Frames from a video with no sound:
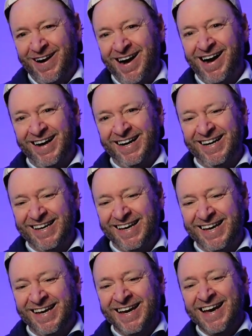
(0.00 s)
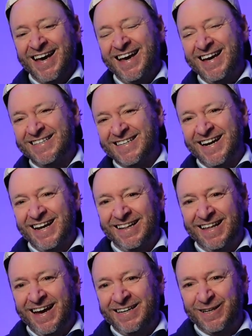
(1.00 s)
Heinicke is an
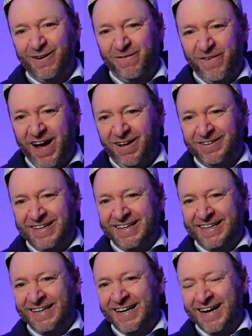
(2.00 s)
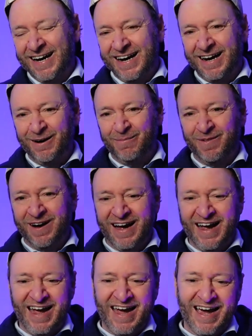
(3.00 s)
Atlanta Falcon. Um,
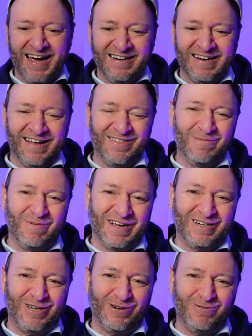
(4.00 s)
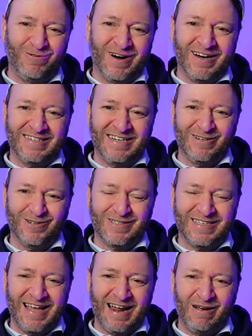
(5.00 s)
and uh, the big two uh,
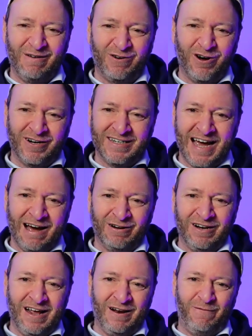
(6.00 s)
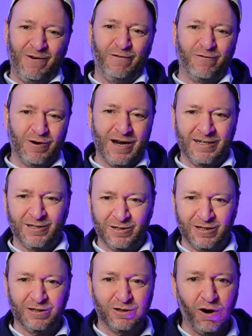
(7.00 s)
deals that have gone down in NFL free
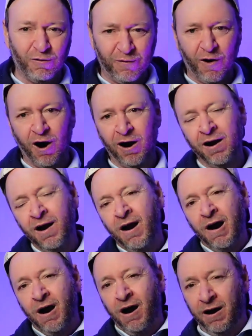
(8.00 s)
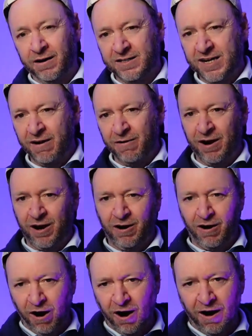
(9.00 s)
agency so far are Derek
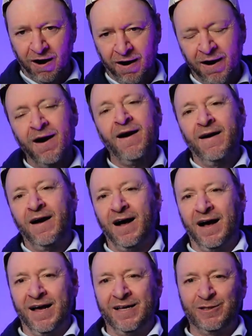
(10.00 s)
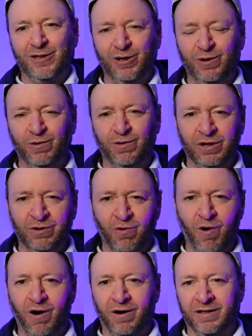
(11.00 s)
Carr uh, to the New
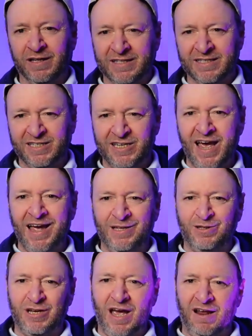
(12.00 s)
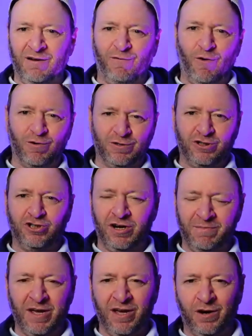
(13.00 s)
Orleans Saints, and of course,
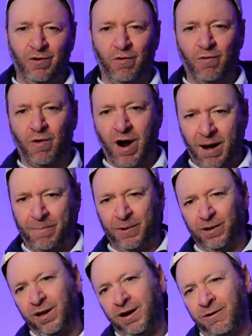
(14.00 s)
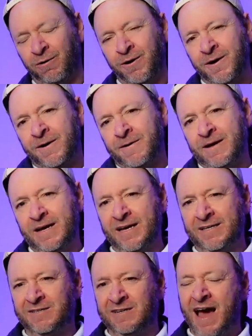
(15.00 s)
Jimmy Garoppolo
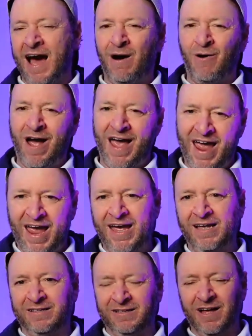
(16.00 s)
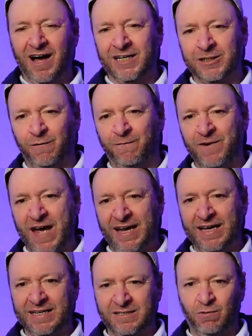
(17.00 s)
is now a Las
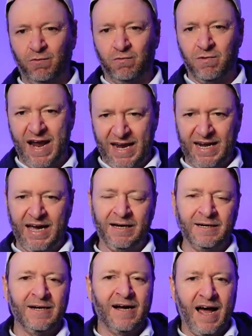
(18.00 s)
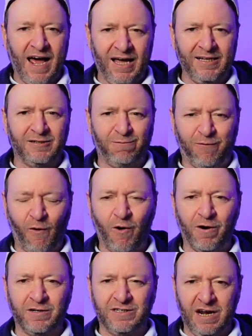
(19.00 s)
Vegas Raider. As
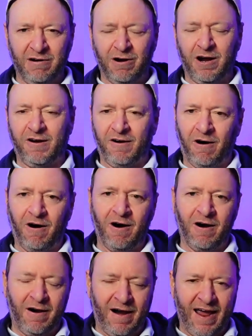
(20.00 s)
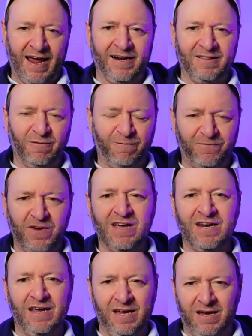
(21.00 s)
for Derek Carr and the
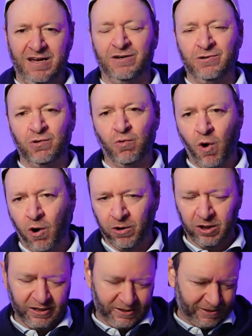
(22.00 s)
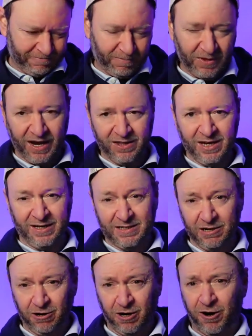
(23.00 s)
fit in New Orleans, I think
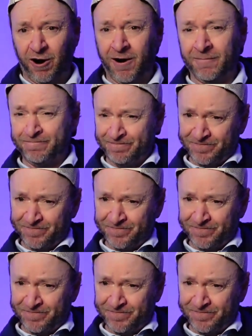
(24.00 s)
Derek Carr